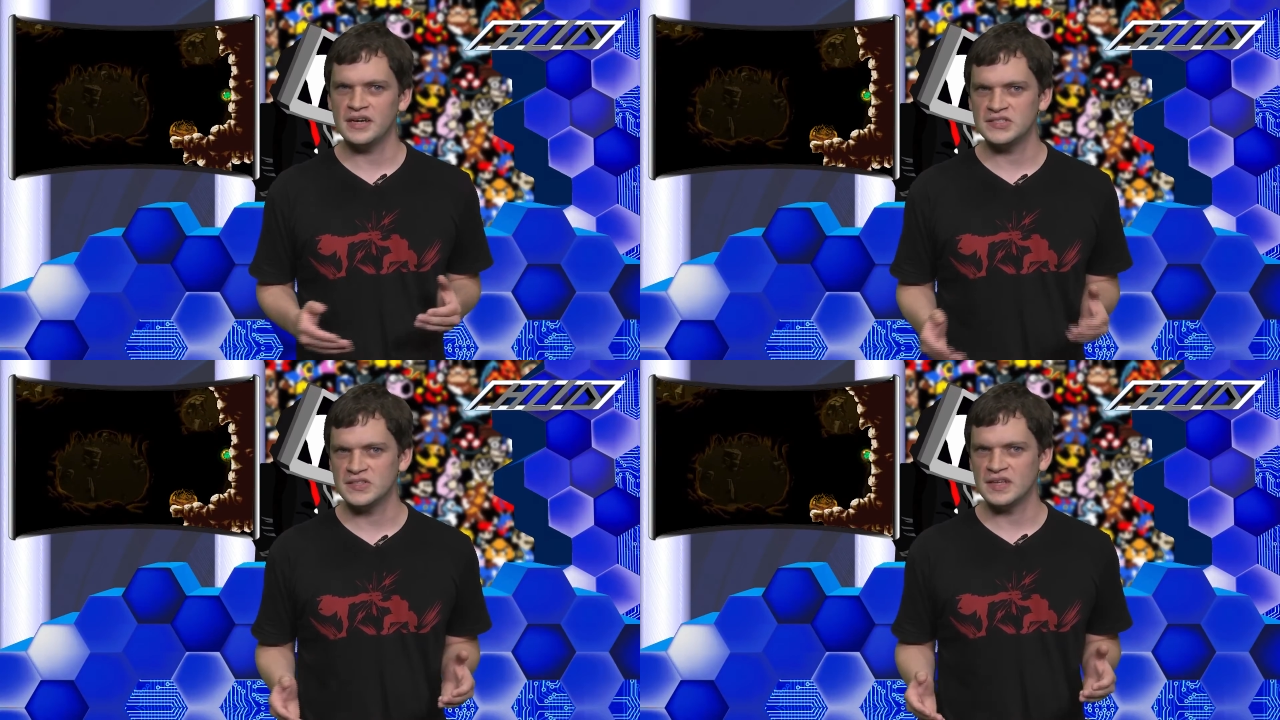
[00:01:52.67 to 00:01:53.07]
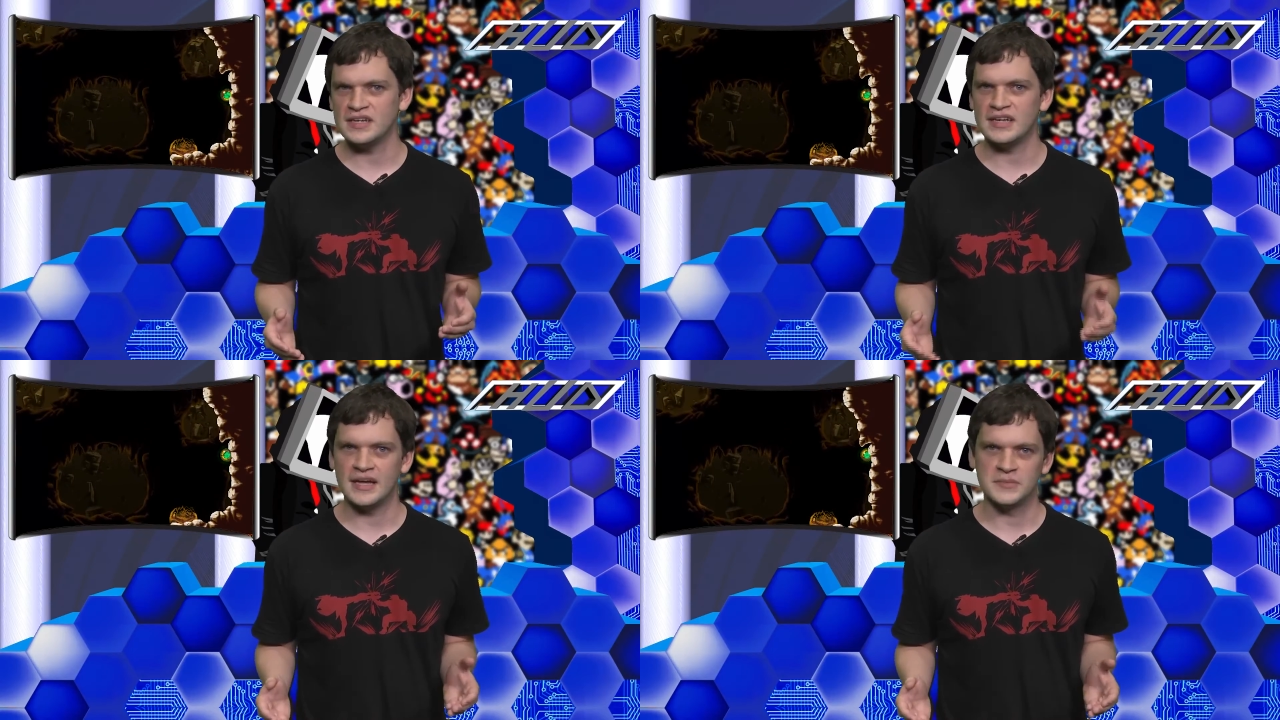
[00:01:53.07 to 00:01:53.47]

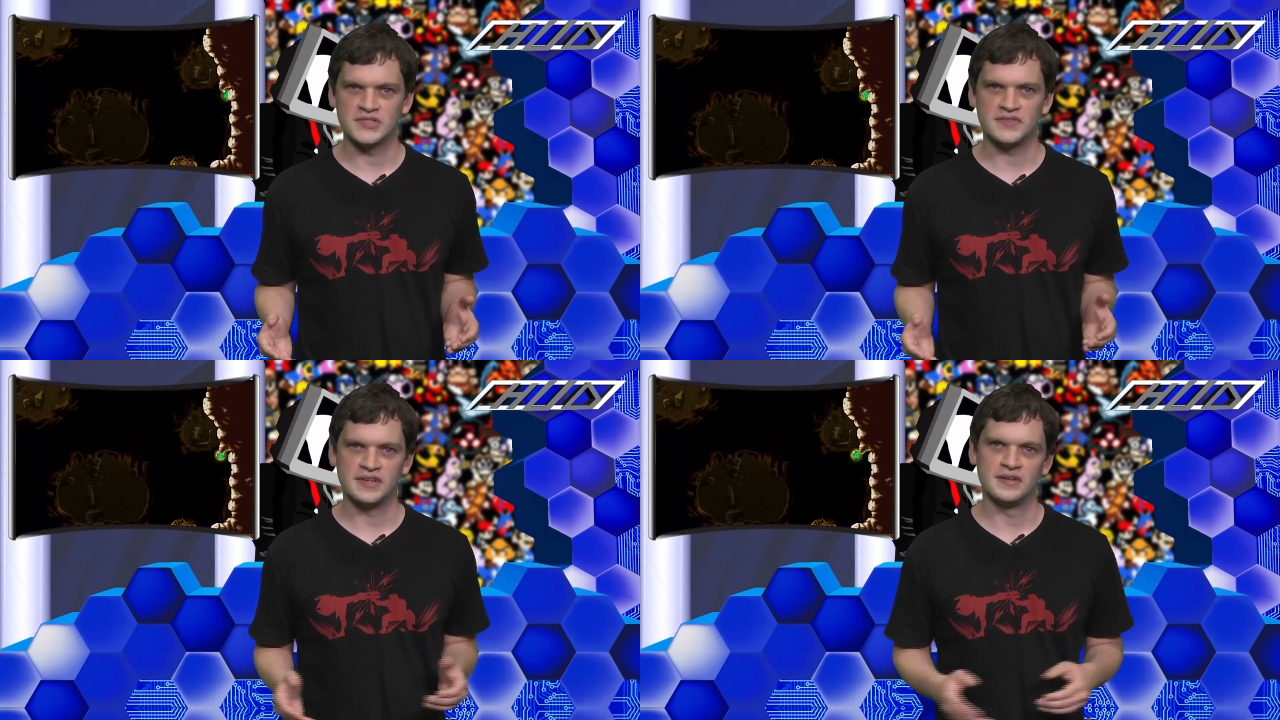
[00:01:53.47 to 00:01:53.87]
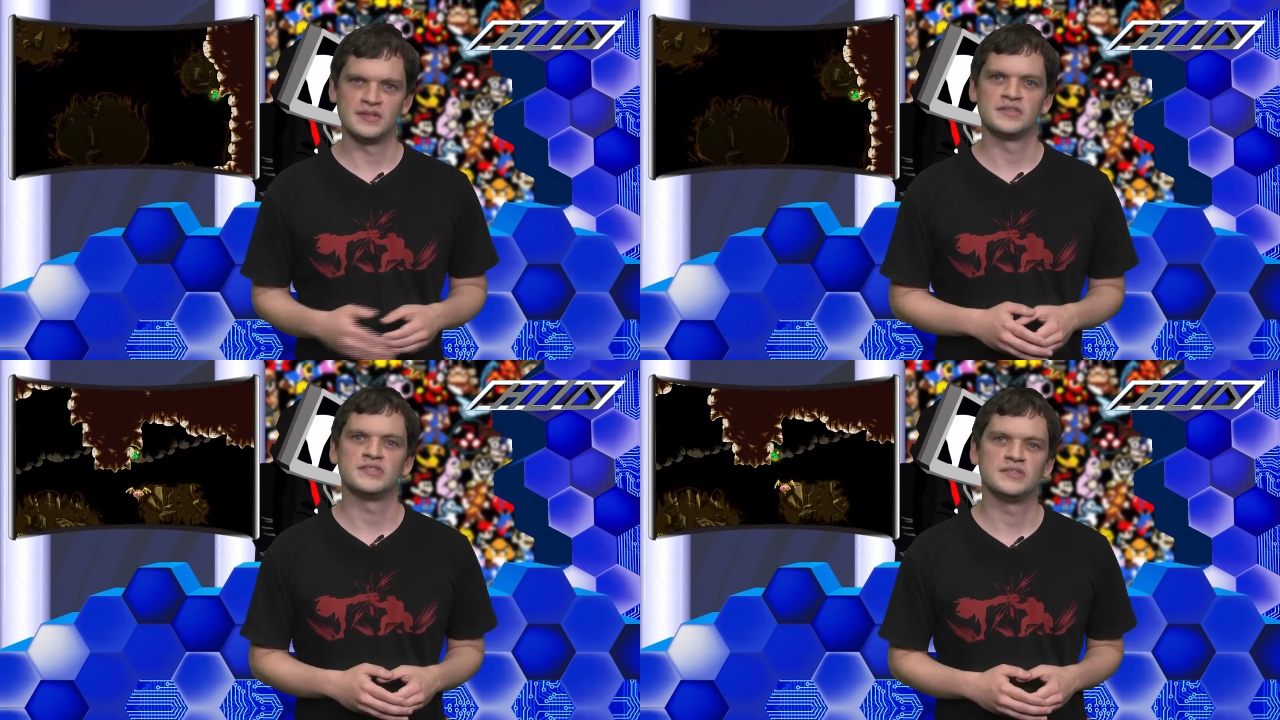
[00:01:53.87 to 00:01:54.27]
isolated atmosphere
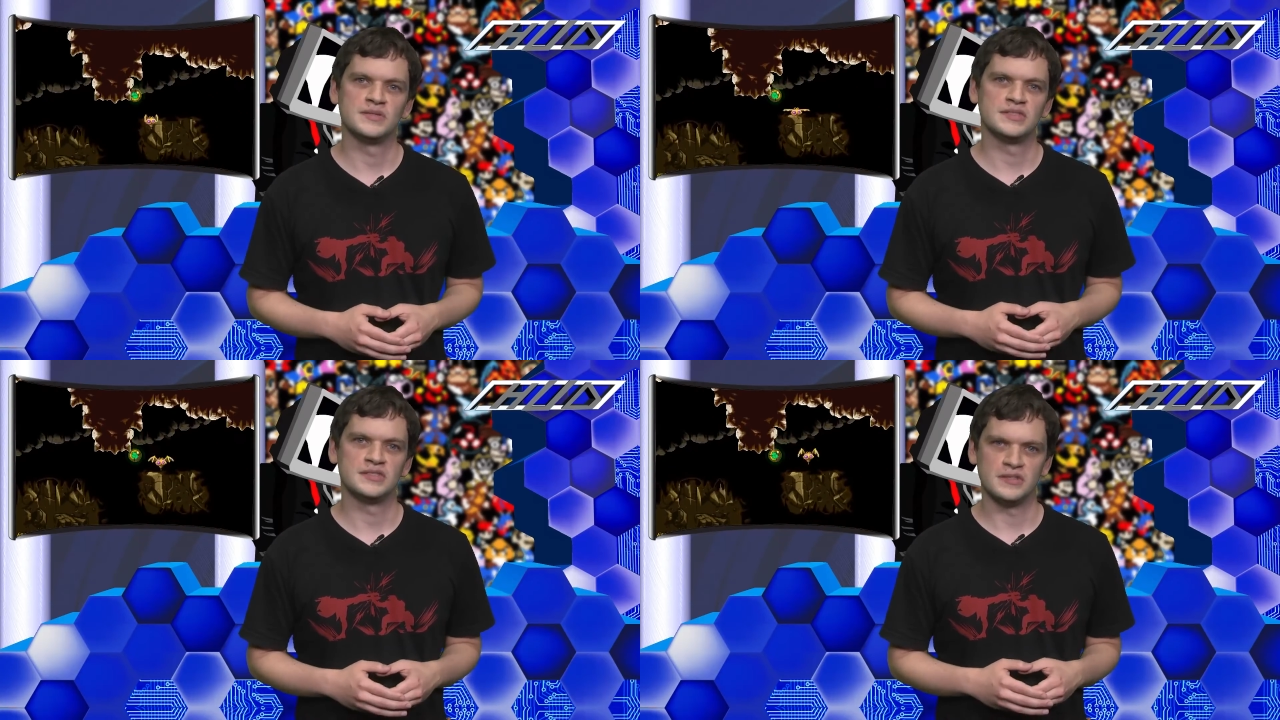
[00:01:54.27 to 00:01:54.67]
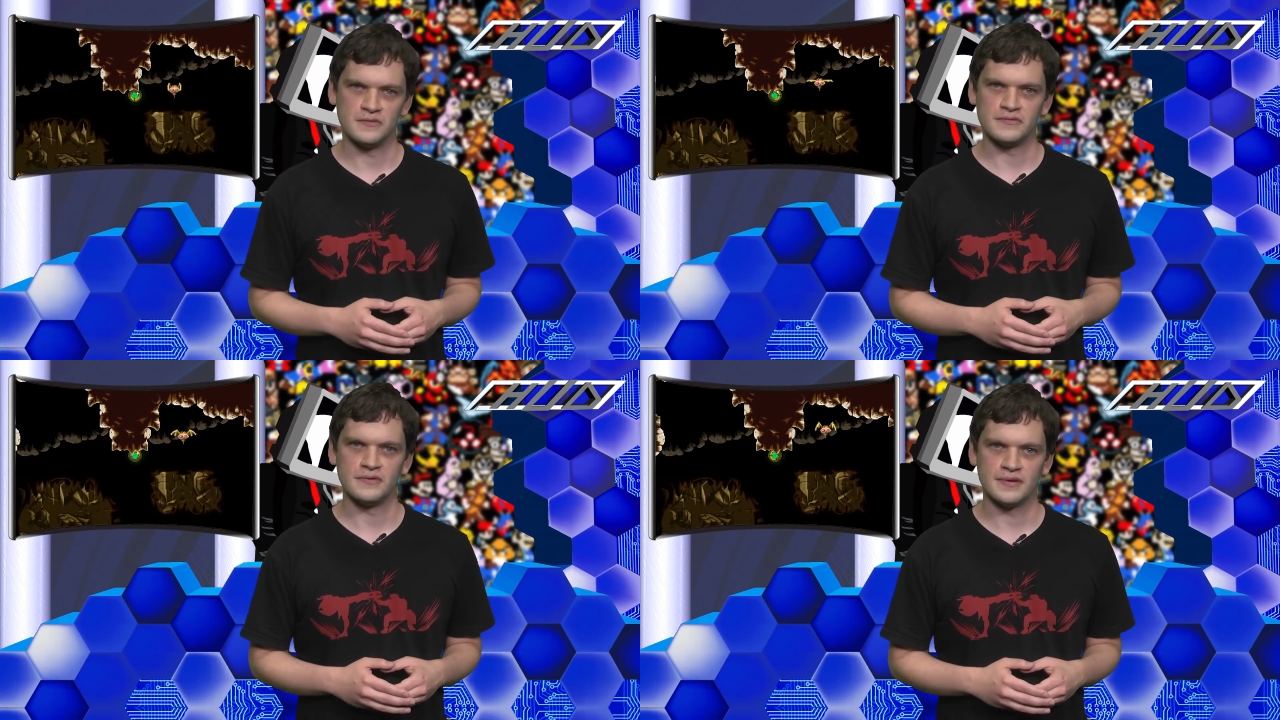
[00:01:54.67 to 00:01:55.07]
that the series is known
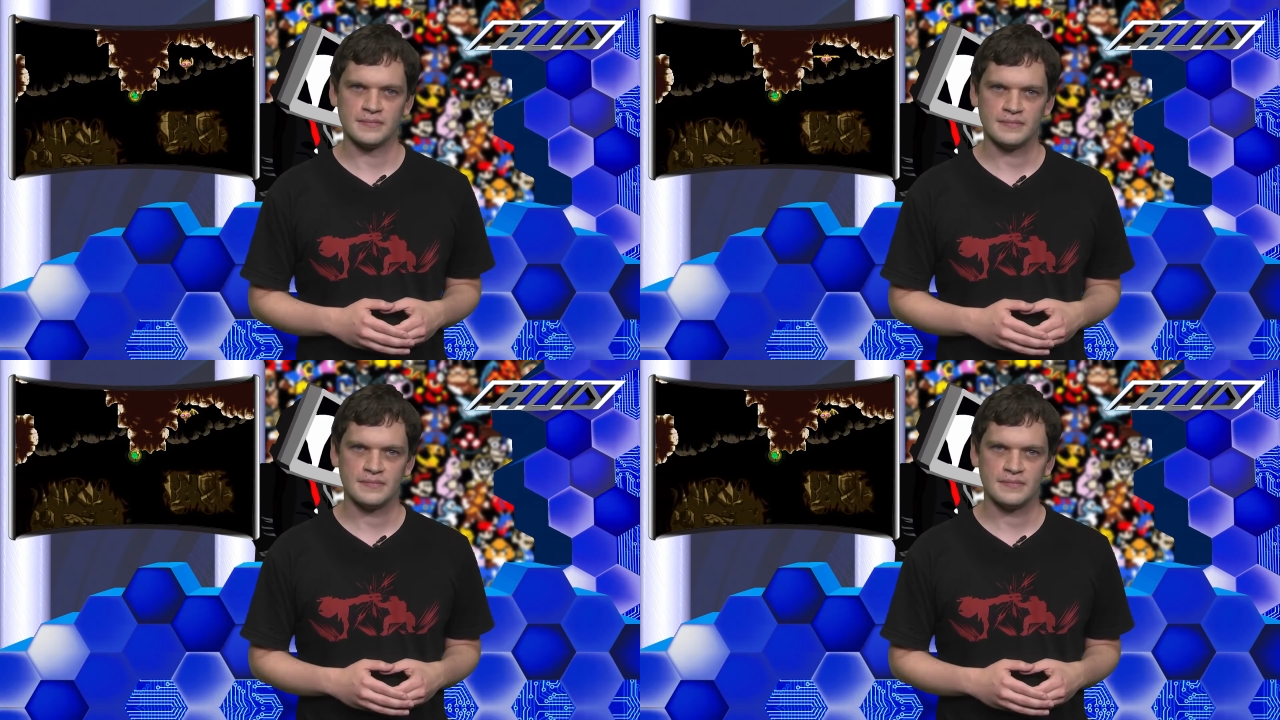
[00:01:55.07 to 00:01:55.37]
for.